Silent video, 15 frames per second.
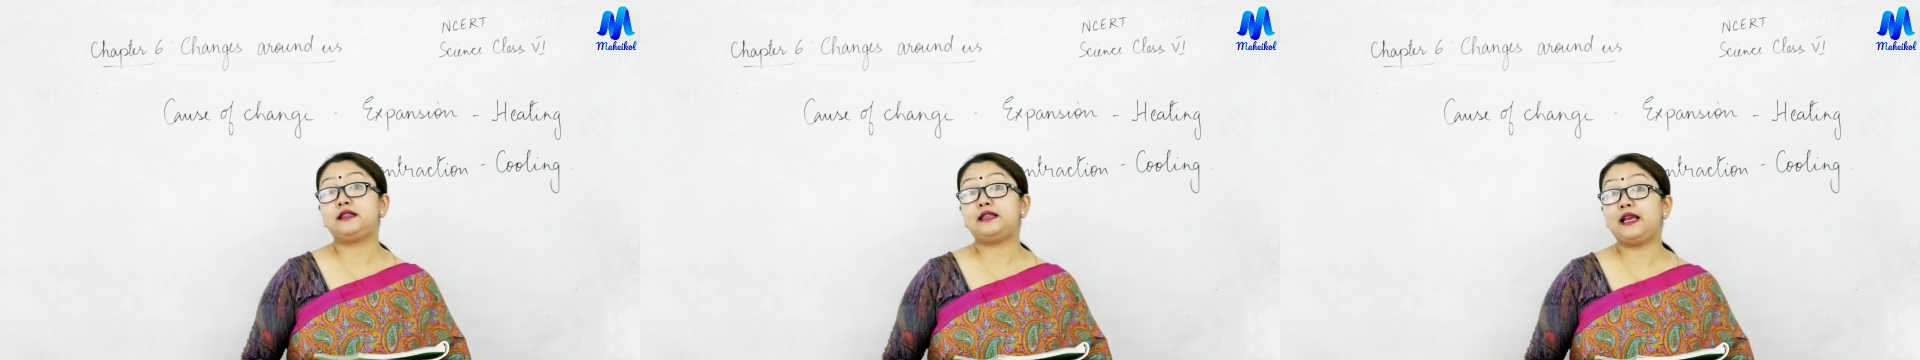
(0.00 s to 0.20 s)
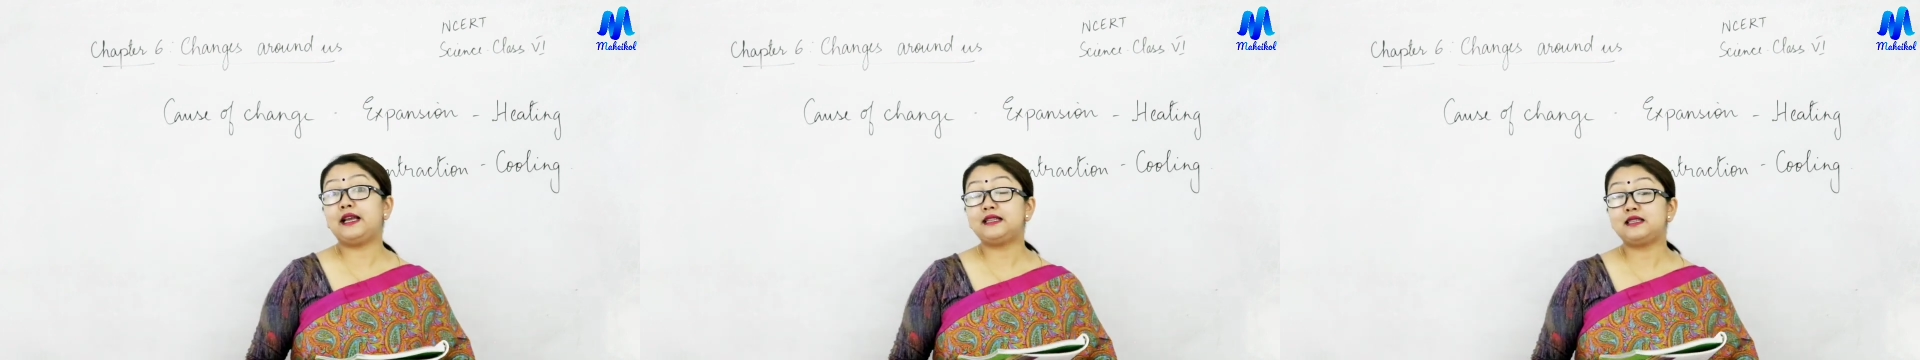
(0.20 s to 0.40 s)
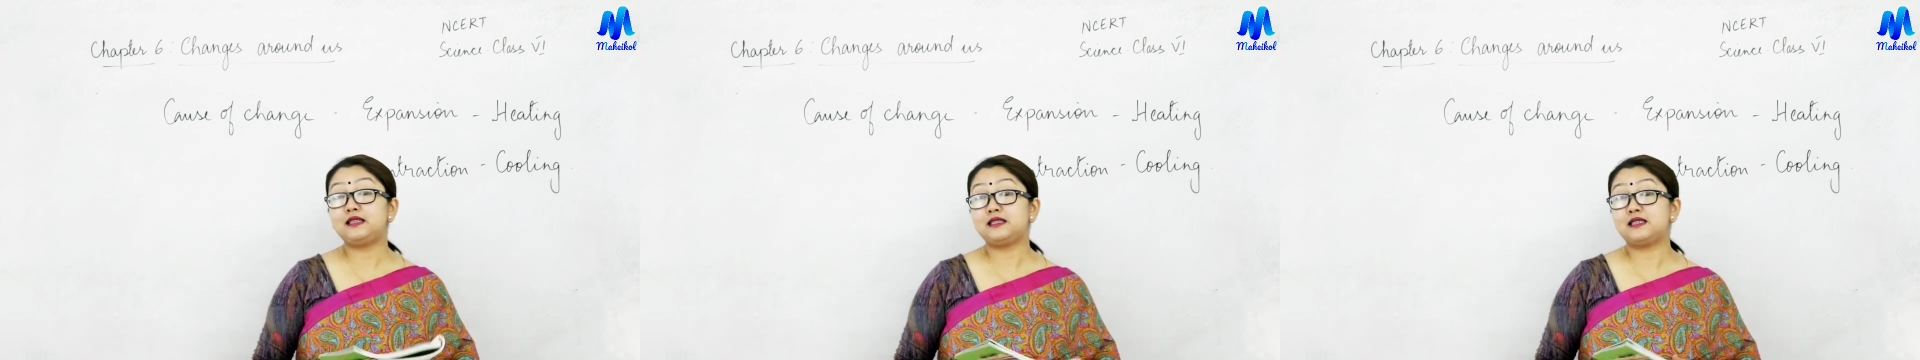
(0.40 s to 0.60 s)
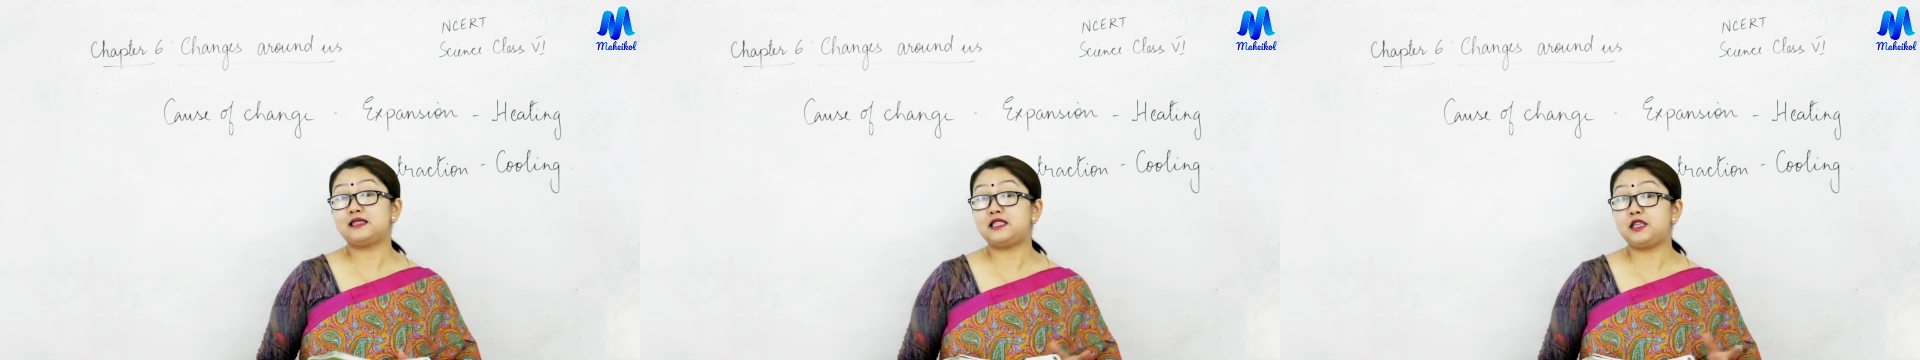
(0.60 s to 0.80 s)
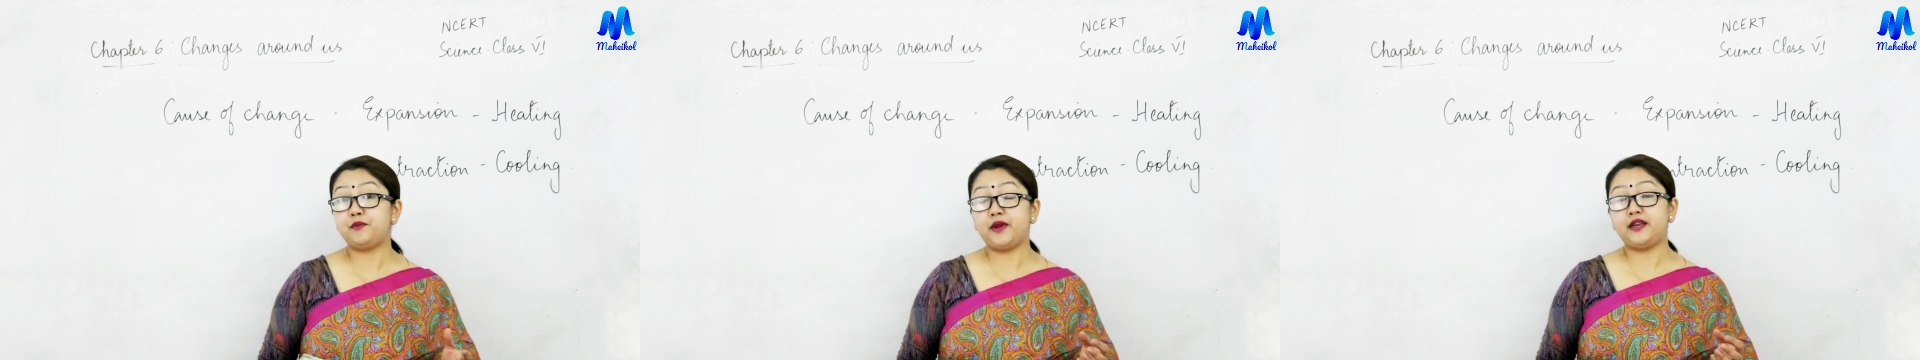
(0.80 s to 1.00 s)
that
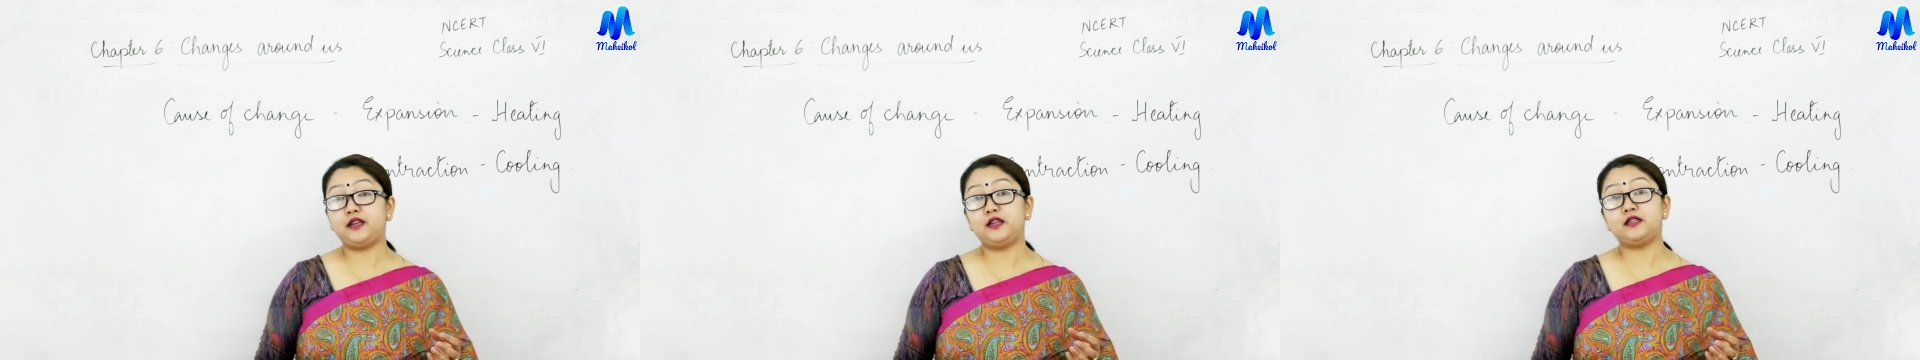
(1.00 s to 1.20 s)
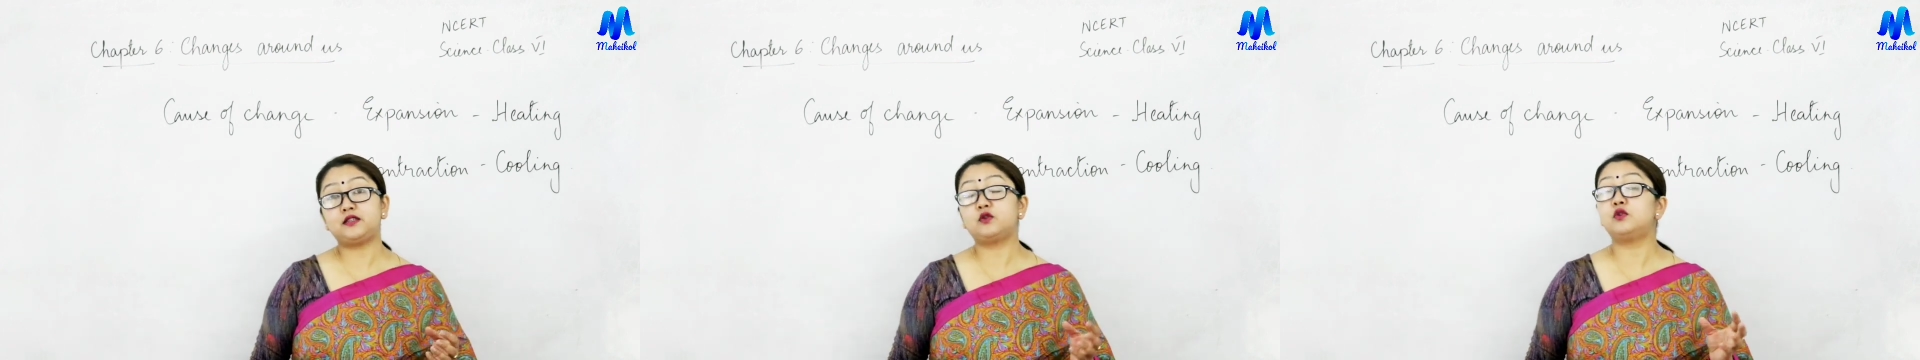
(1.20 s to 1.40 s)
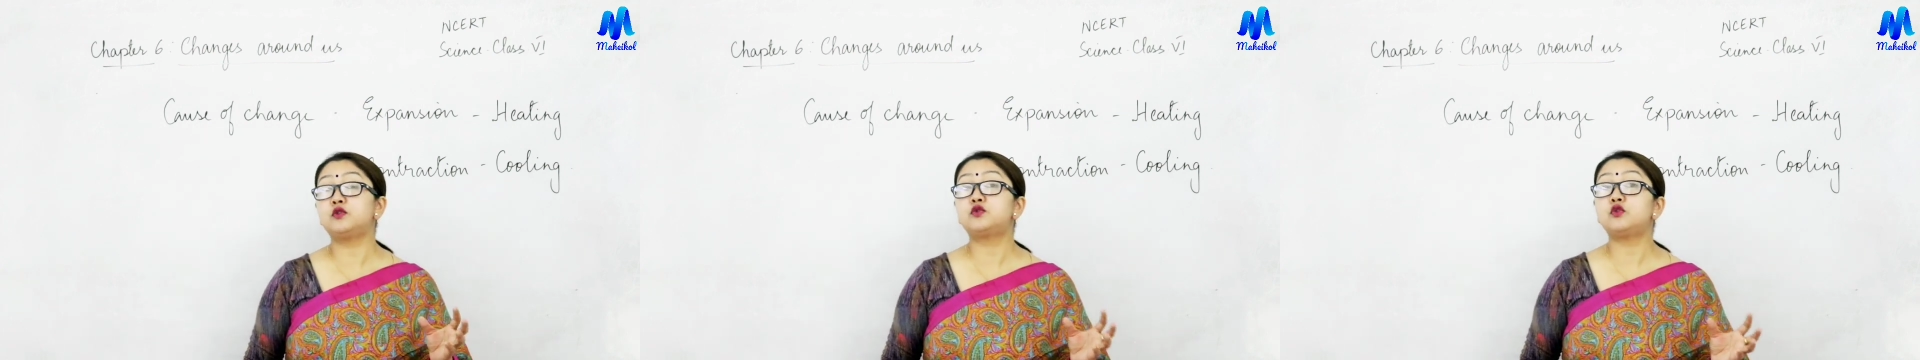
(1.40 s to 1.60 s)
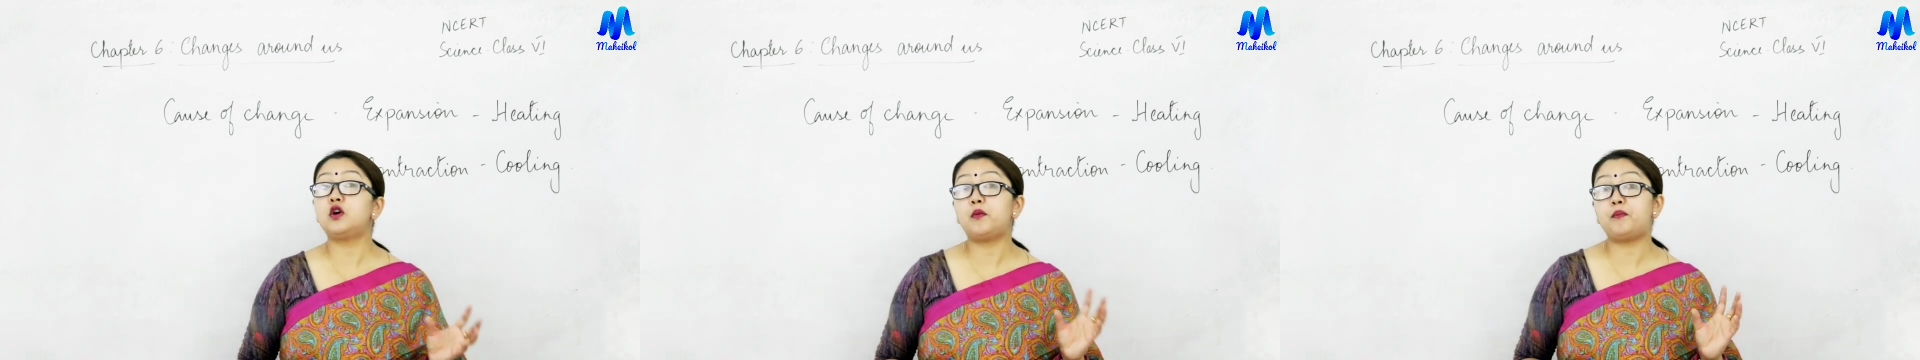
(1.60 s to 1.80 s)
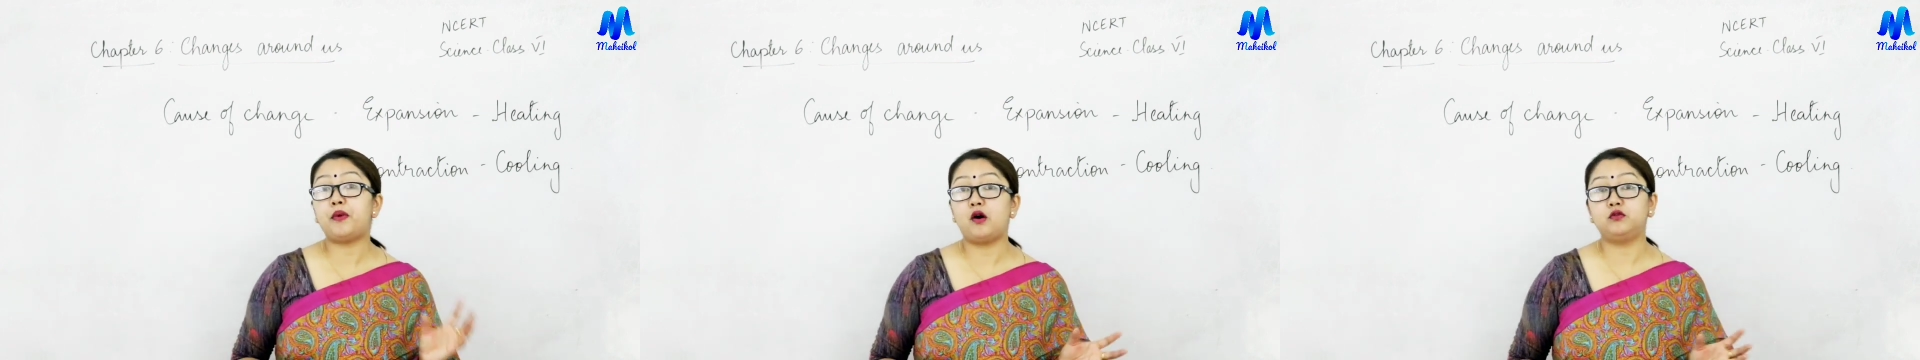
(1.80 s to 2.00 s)
cement is also
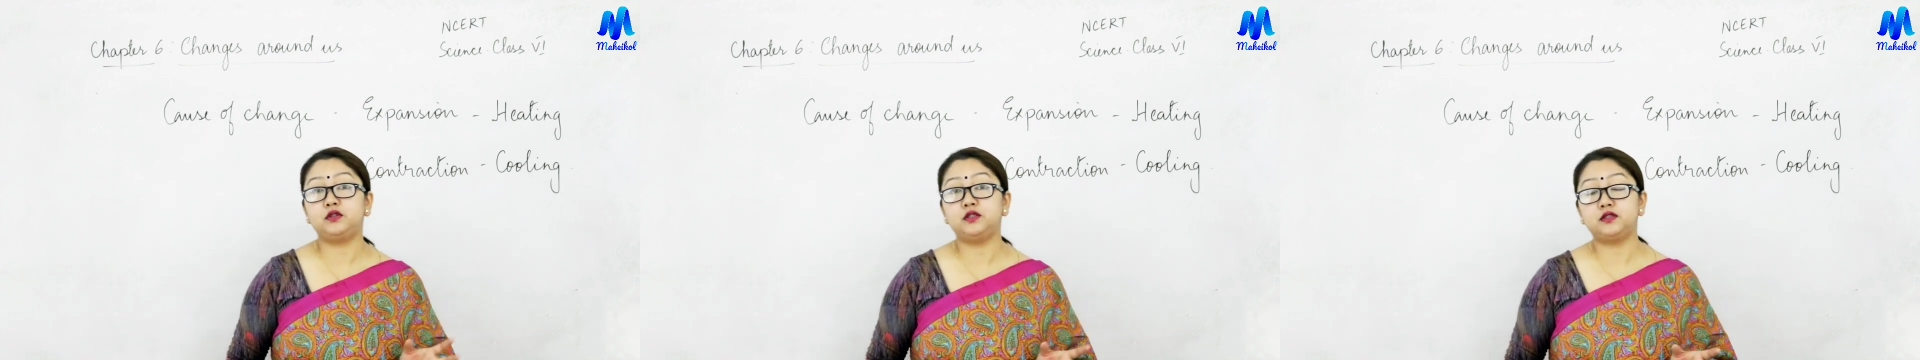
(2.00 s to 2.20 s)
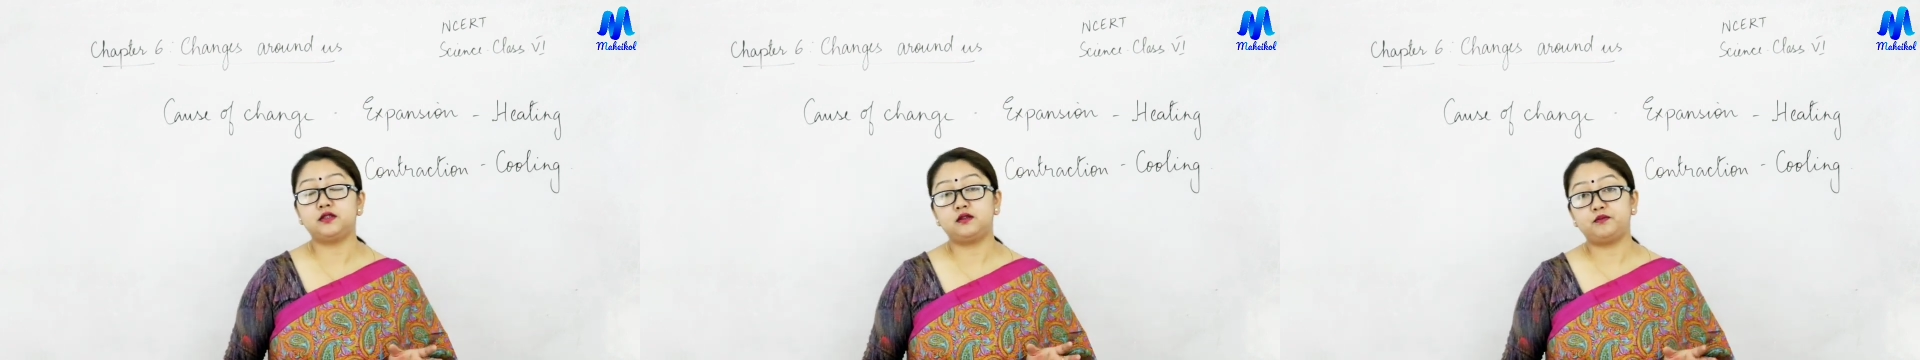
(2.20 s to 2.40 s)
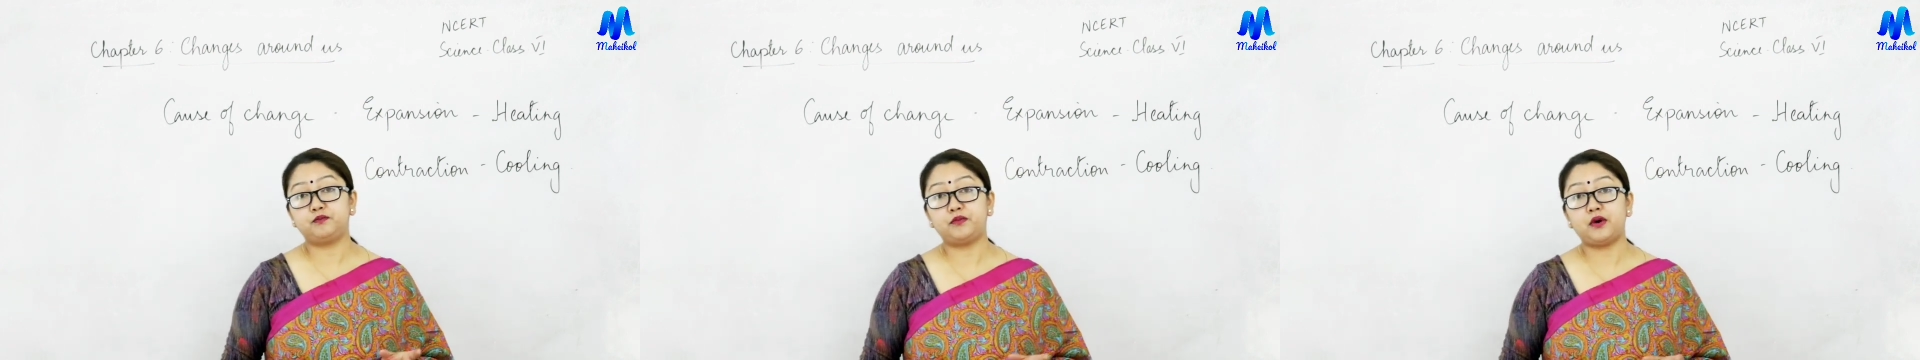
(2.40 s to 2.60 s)
a powder